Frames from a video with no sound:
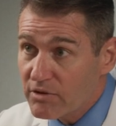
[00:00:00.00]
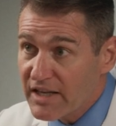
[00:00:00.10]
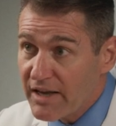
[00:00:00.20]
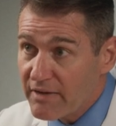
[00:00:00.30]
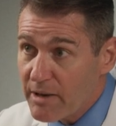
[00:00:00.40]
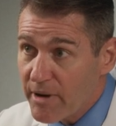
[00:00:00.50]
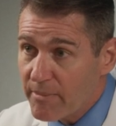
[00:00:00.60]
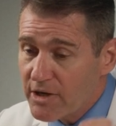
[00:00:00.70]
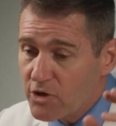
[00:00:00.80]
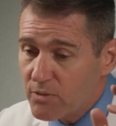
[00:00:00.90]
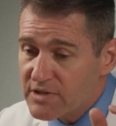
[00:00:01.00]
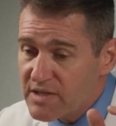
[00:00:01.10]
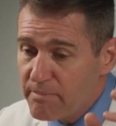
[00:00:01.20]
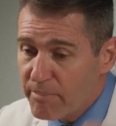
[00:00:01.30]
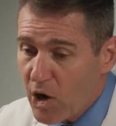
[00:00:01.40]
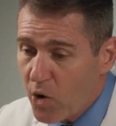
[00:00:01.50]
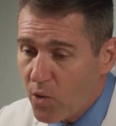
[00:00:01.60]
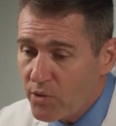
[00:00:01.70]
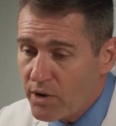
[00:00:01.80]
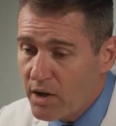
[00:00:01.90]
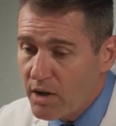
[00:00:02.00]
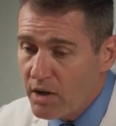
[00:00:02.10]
the healing abutment, you would see bone